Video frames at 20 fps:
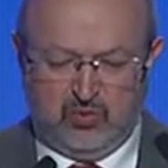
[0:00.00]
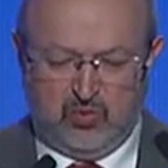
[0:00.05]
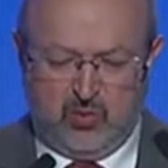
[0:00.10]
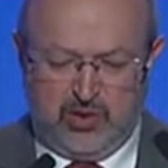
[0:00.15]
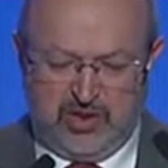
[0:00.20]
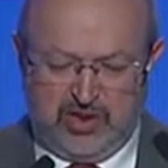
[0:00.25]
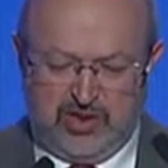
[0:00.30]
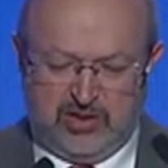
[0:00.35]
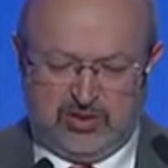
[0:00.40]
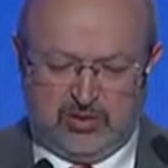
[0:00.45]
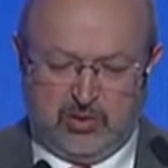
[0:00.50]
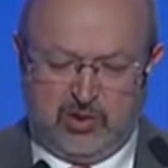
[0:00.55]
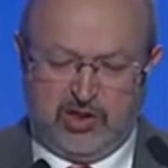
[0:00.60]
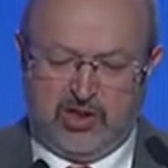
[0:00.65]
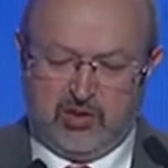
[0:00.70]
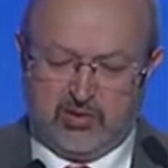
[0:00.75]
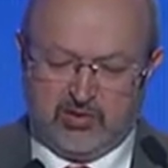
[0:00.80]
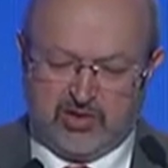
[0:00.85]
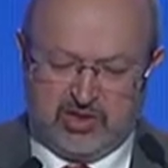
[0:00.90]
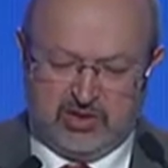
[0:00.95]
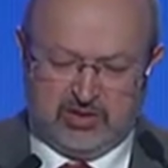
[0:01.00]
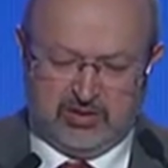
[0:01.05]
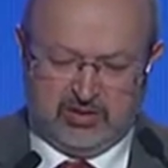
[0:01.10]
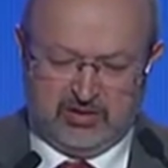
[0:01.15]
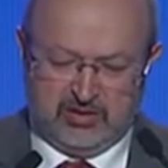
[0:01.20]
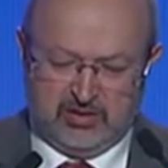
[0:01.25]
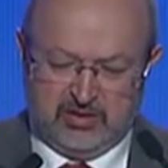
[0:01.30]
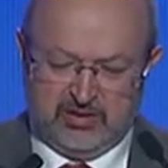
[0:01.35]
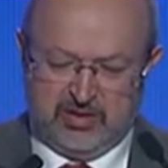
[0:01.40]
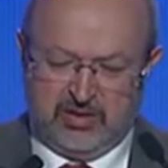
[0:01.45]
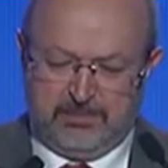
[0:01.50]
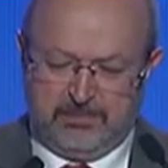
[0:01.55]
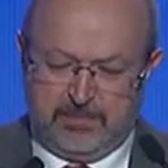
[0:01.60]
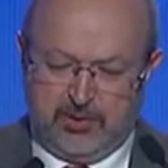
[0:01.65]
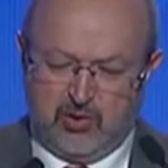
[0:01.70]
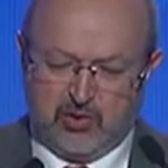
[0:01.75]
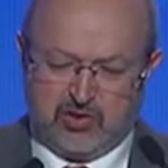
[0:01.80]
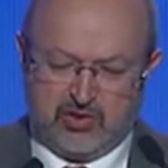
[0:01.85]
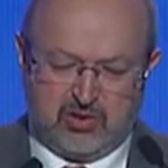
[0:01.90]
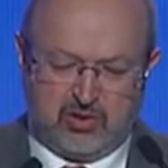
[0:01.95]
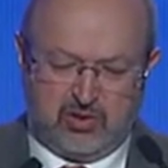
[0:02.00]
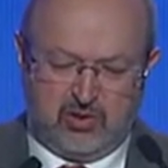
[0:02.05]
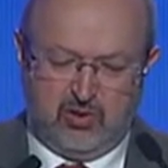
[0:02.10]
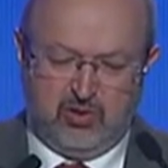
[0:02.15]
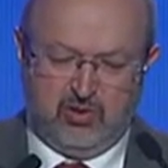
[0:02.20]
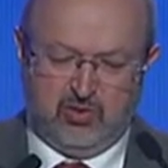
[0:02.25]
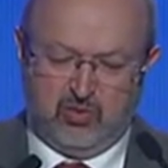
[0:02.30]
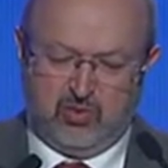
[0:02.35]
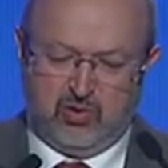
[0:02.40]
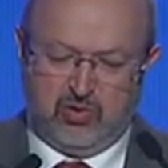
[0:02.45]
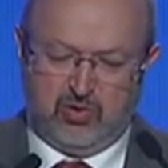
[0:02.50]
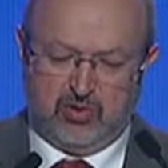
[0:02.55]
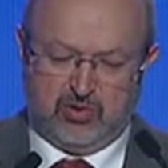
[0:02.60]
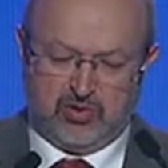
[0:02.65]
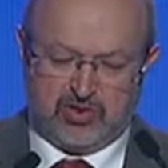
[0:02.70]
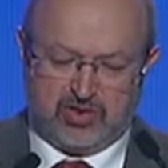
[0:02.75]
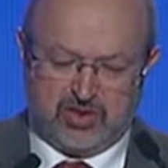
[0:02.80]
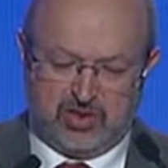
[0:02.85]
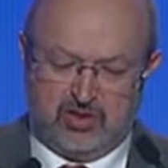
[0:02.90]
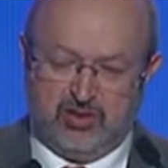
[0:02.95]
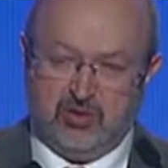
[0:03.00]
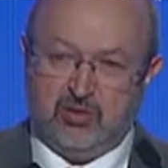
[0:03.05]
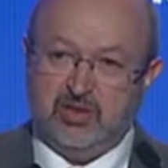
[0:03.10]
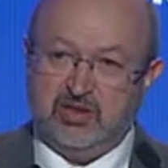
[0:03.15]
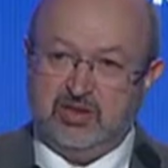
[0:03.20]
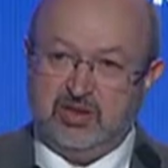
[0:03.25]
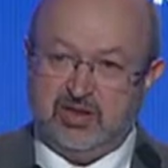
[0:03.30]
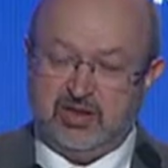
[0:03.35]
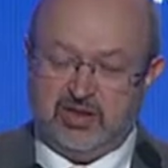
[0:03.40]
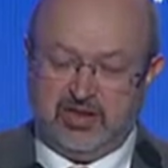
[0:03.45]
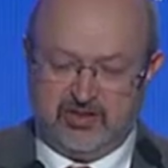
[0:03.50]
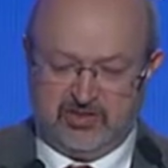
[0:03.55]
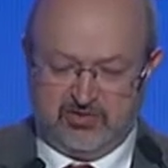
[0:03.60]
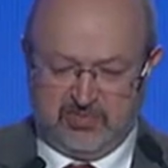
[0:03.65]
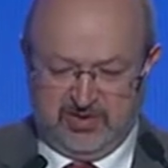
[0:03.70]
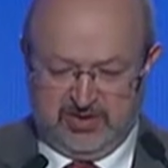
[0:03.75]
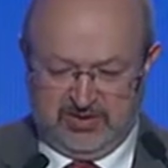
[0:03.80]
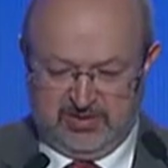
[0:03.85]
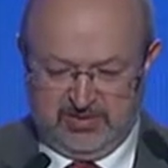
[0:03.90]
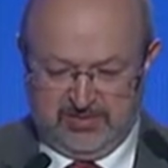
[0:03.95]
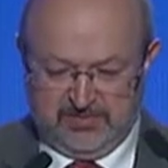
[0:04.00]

we need to reconsider the post-Cold War security arrangement.